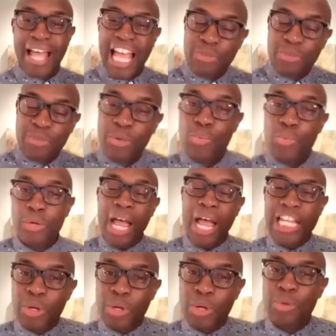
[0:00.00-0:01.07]
as when we
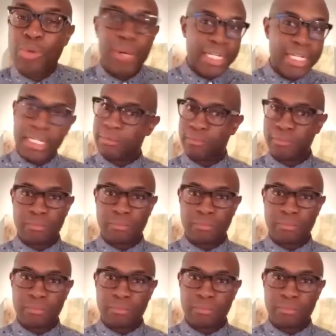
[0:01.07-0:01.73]
as when we went in.